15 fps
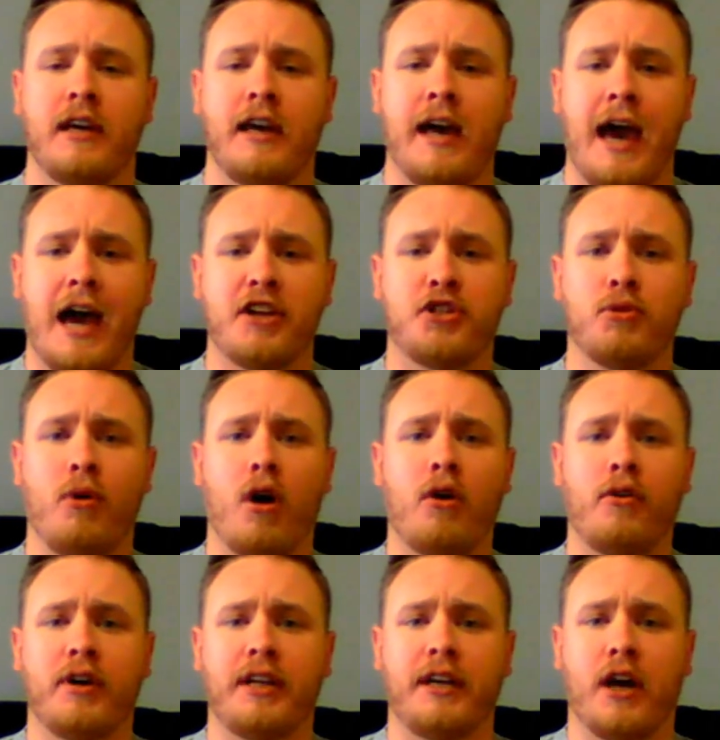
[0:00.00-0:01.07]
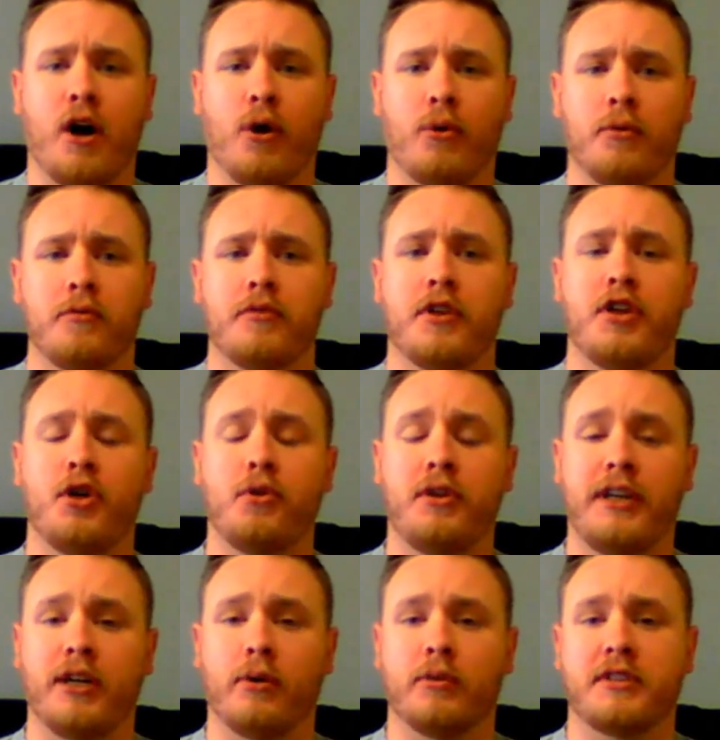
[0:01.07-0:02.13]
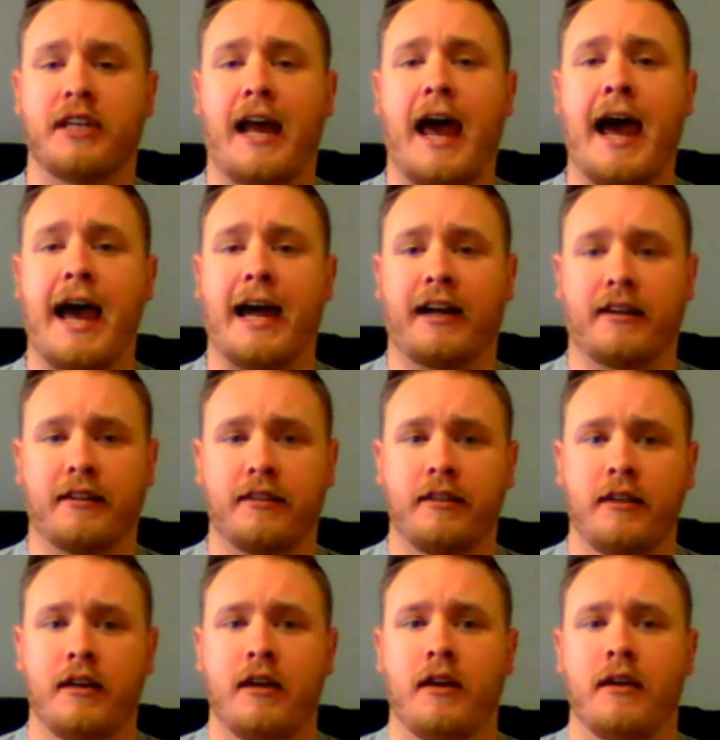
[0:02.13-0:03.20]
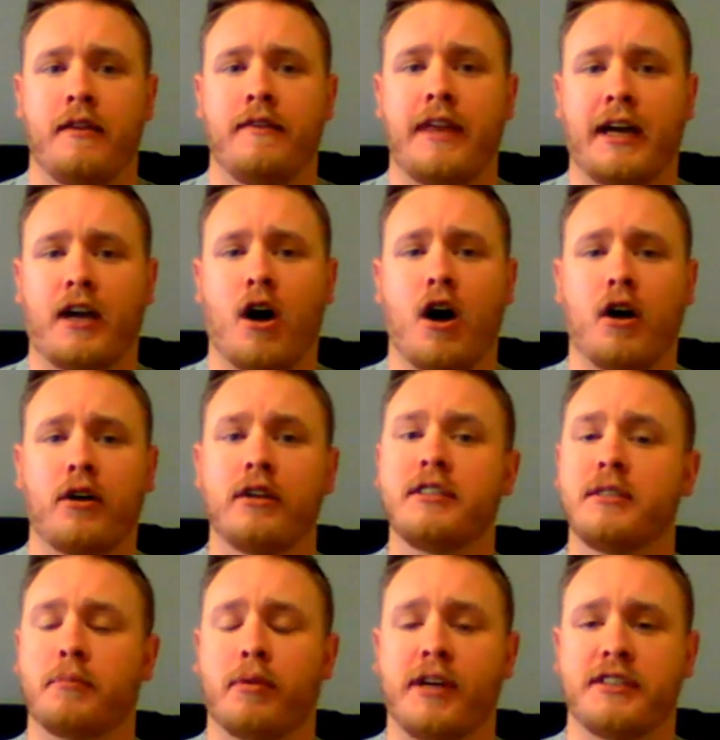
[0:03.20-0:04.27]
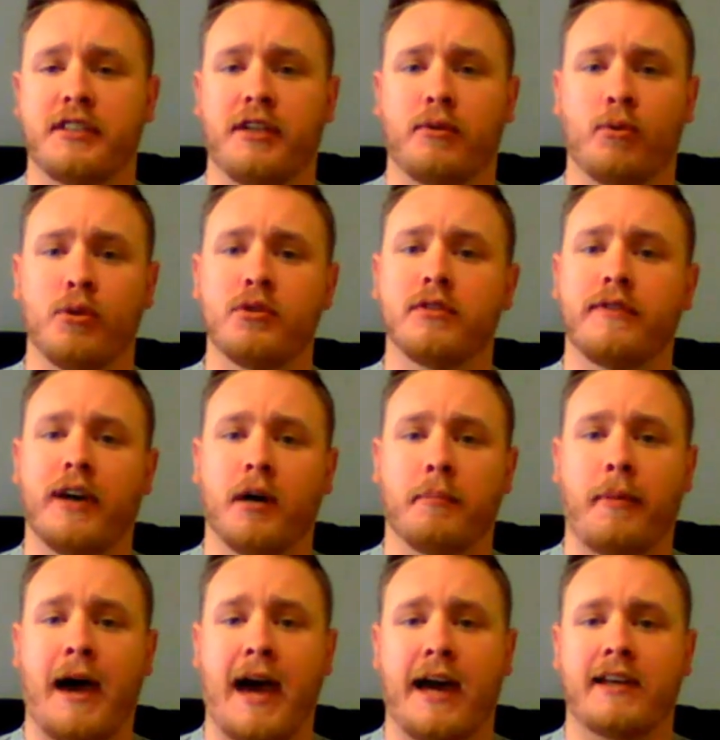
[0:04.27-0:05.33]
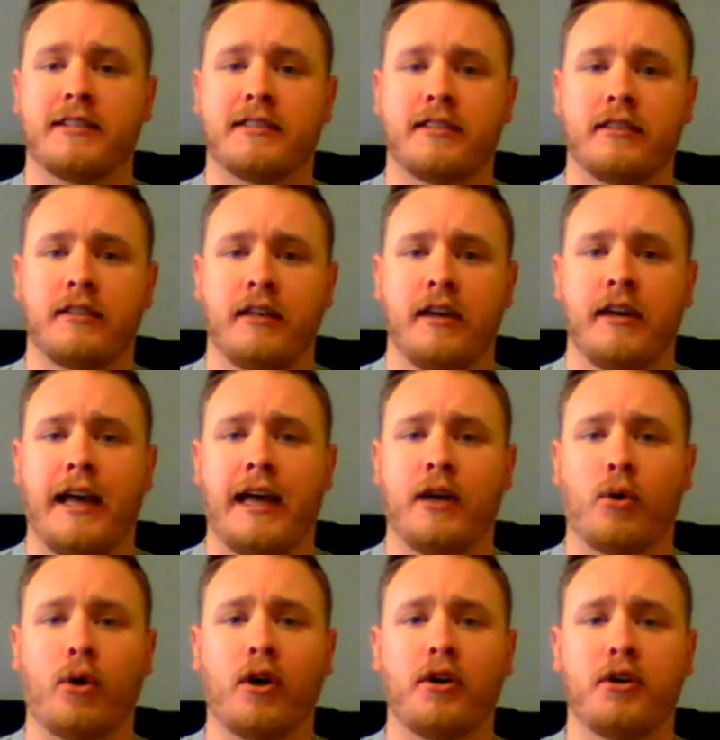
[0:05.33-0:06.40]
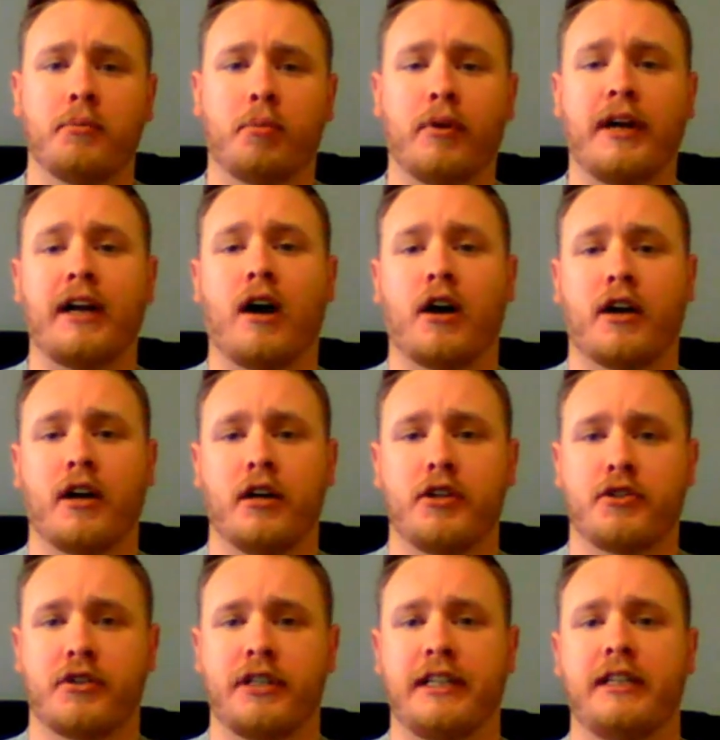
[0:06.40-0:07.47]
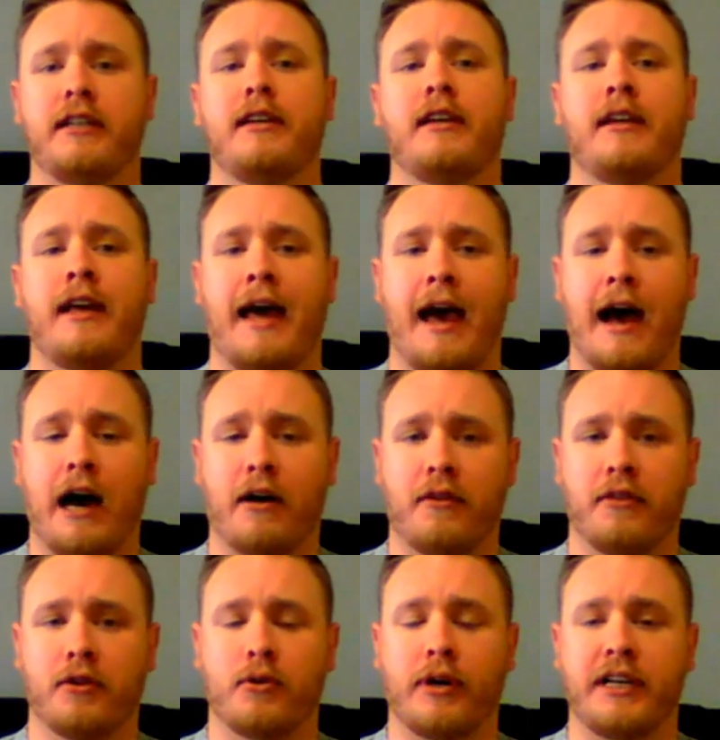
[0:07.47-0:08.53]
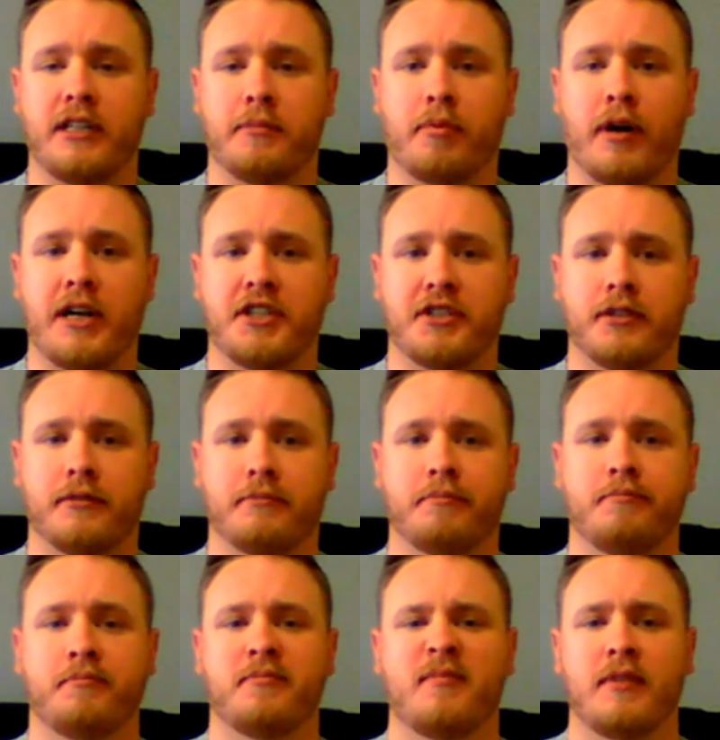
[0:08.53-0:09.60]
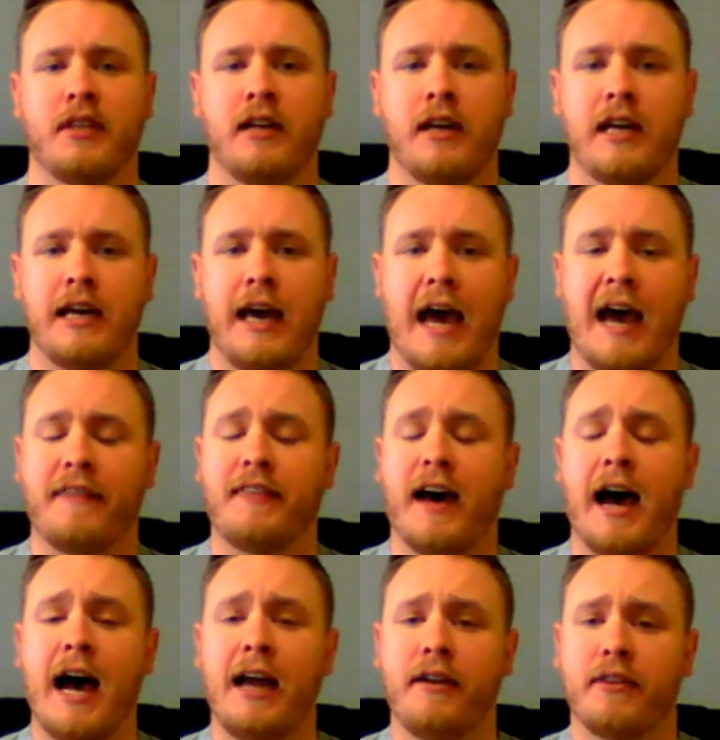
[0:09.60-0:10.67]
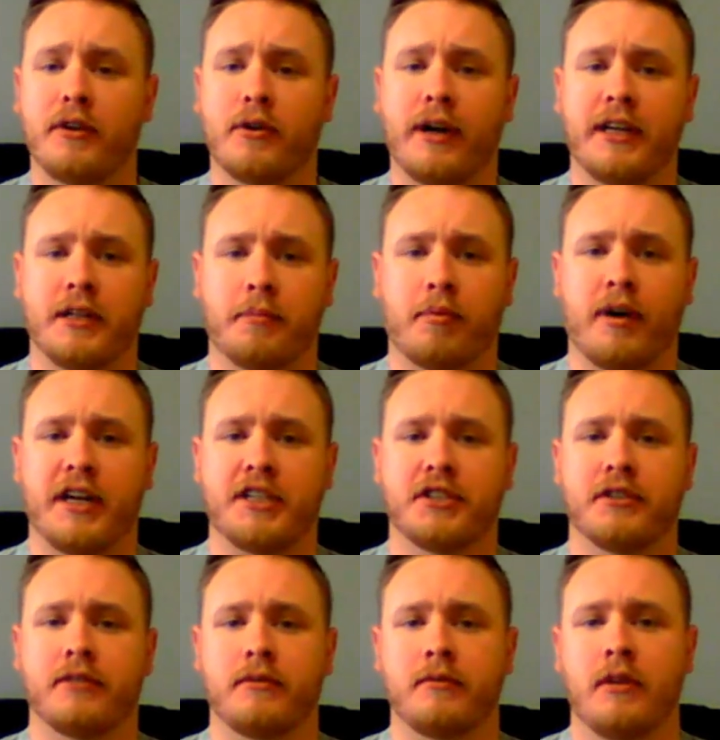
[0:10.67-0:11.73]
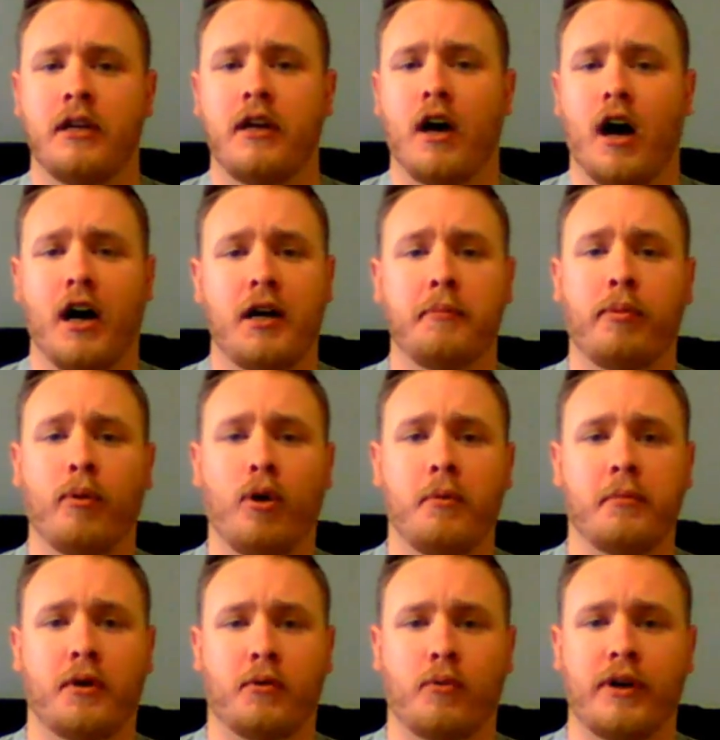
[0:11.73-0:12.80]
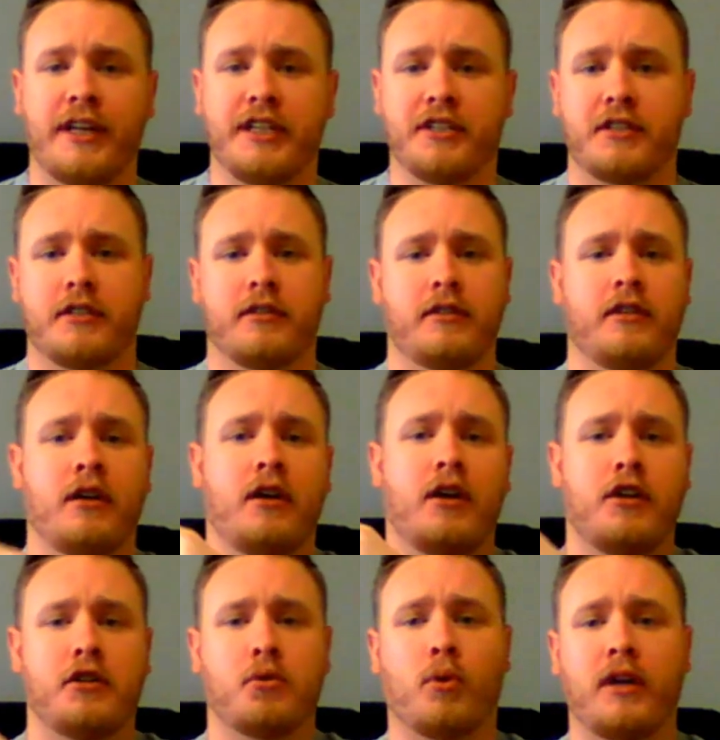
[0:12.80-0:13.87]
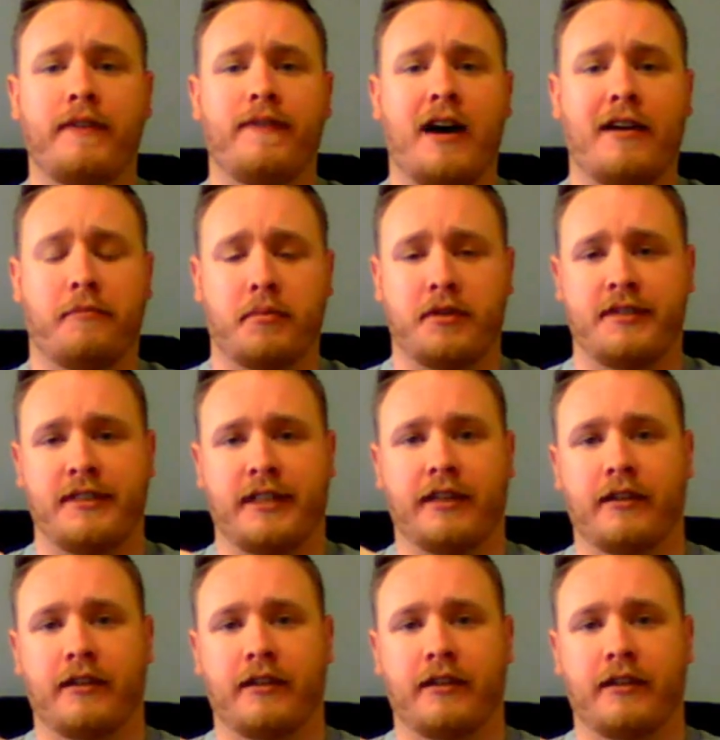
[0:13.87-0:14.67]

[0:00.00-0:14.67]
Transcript: As you already know, the New Deal was an act that Congress and President Roosevelt passed in order to bring our country out of the Great Depression. At the height of the Great Depression, unemployment reached 25%,